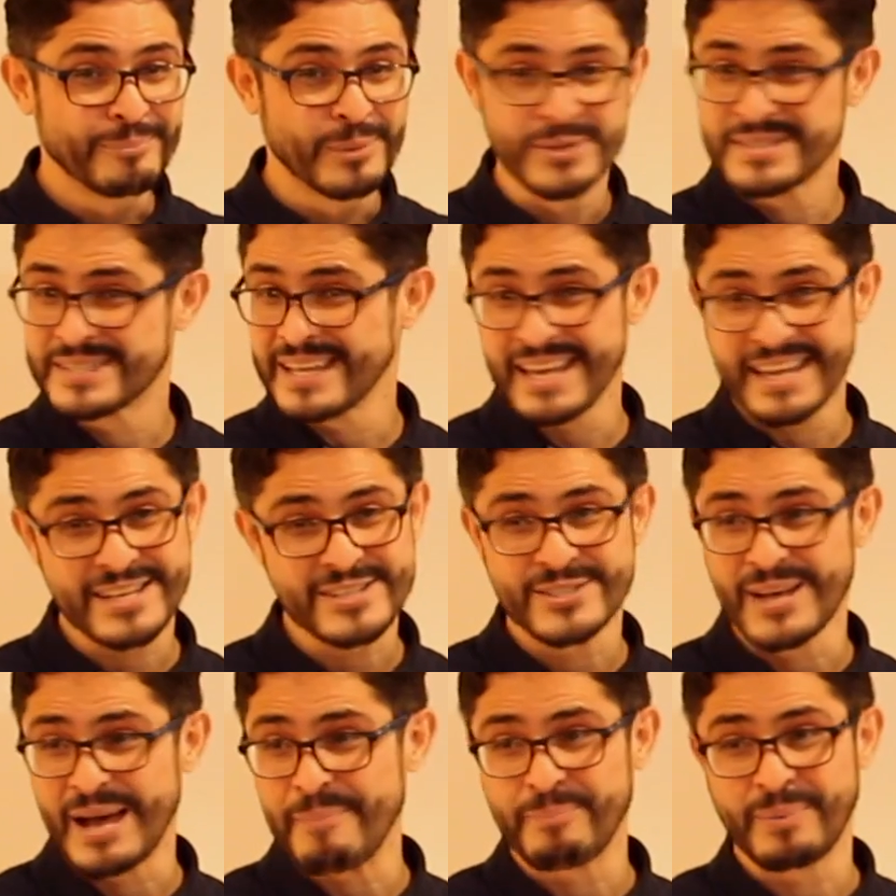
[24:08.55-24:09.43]
Mosaic
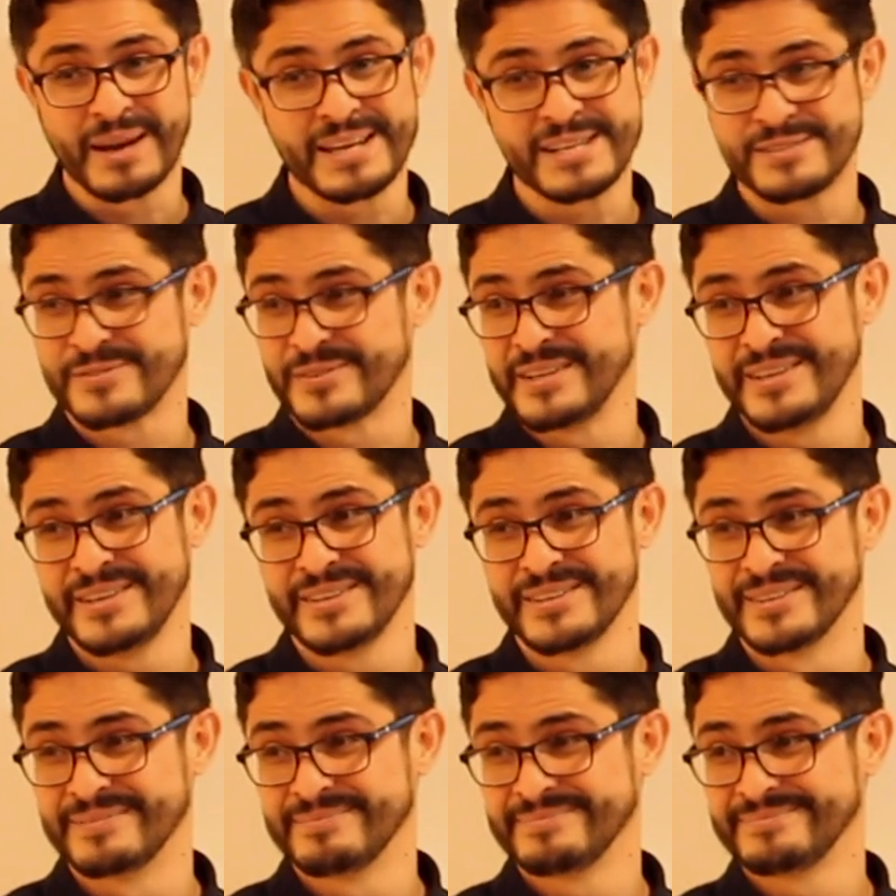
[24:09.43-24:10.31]
is not a place for
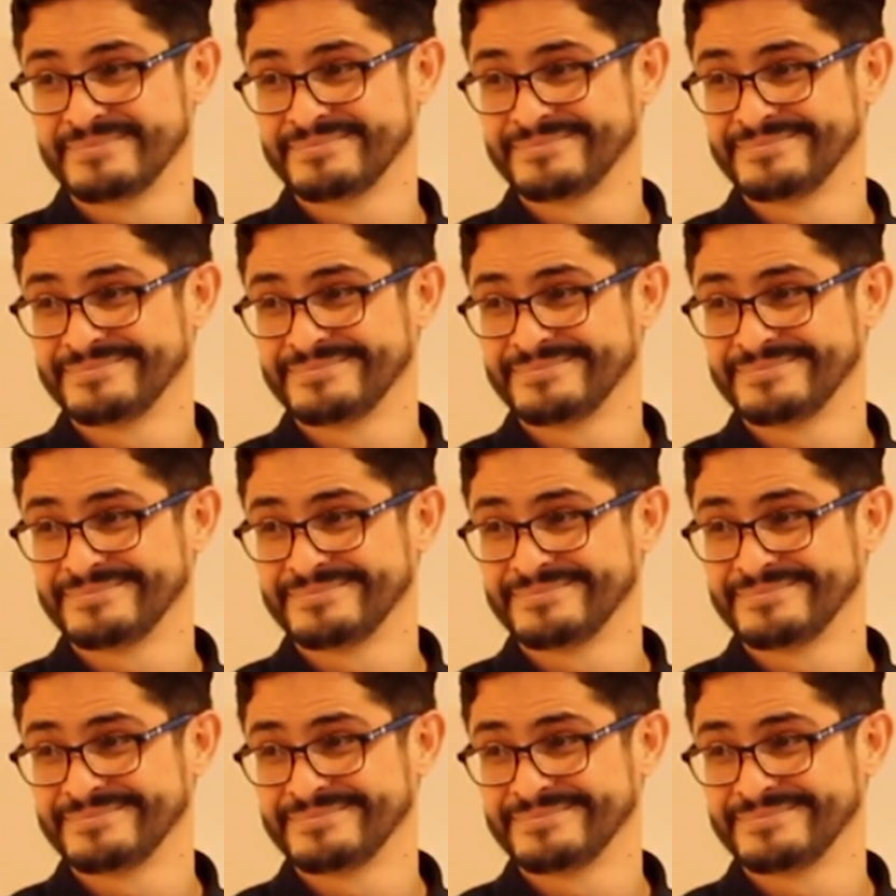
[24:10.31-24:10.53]
you.